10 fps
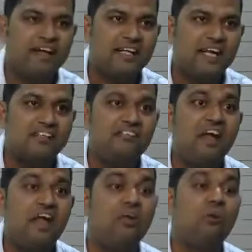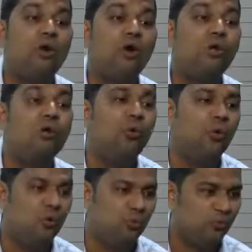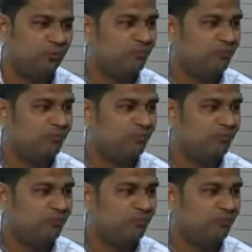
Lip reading: finalize where you want to go.